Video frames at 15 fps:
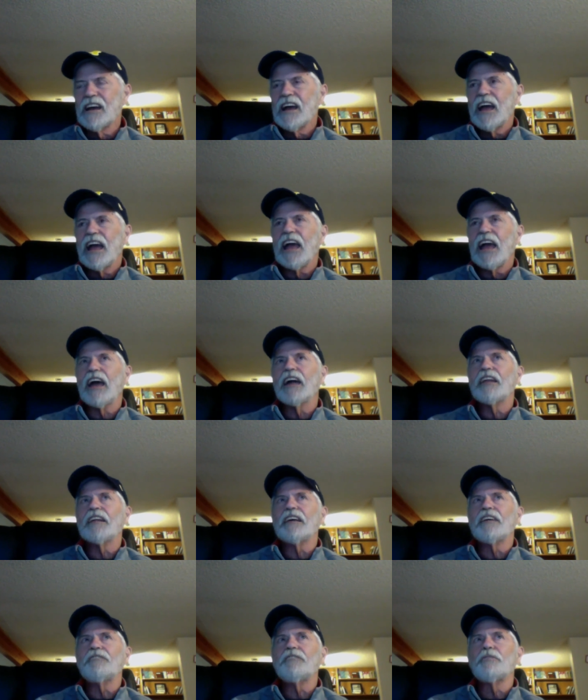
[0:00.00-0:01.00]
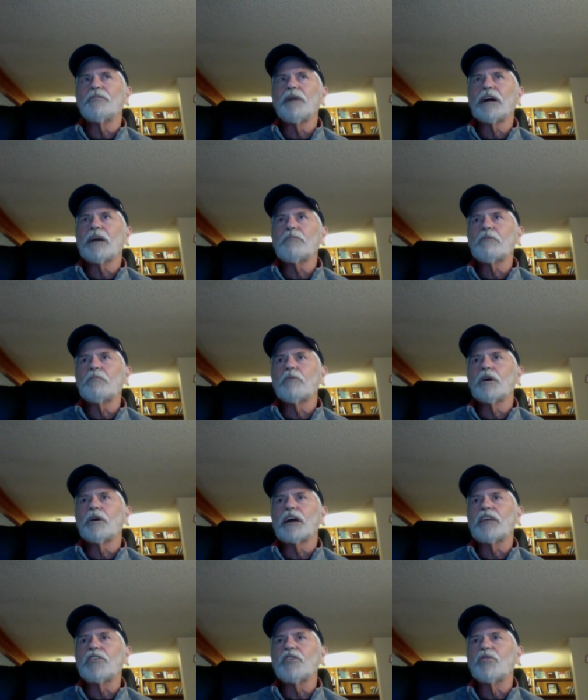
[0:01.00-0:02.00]
And if you pick up a
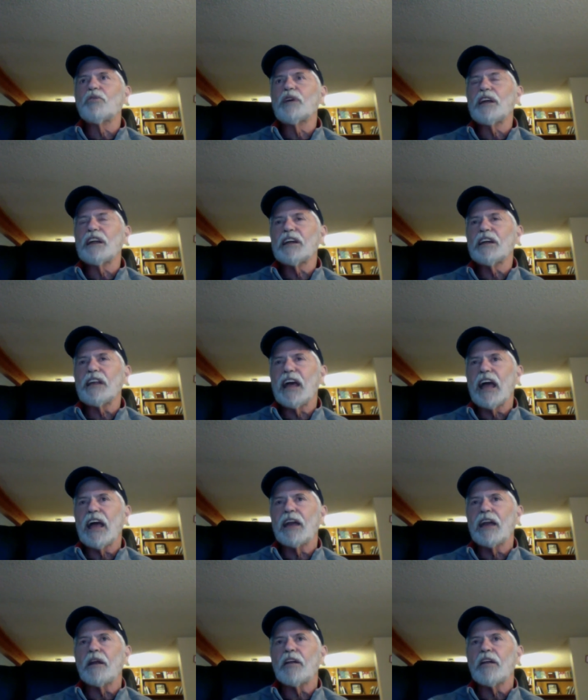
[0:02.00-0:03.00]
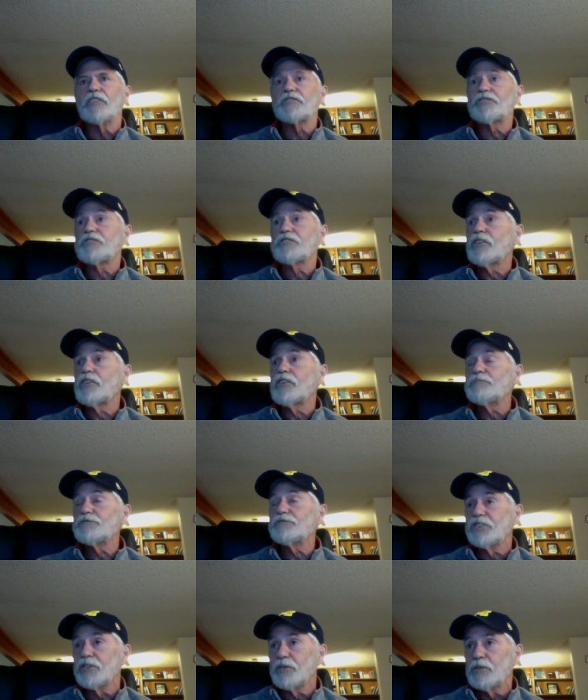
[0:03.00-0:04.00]
book and you read it and it
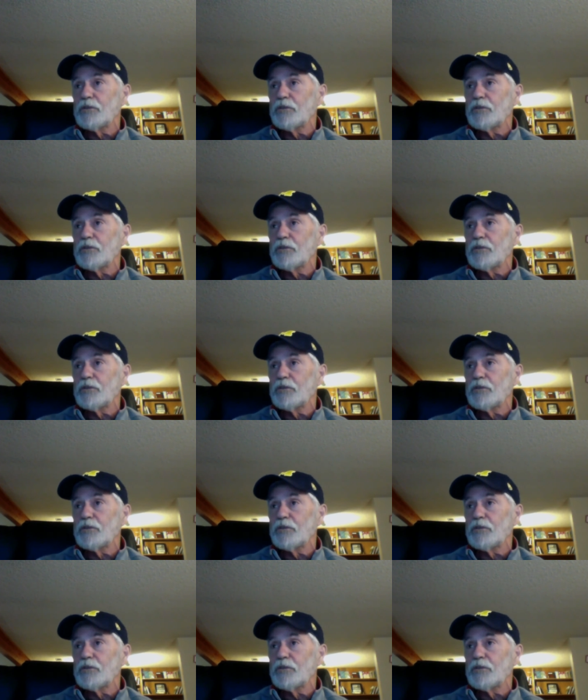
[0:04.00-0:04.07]
disturbs you,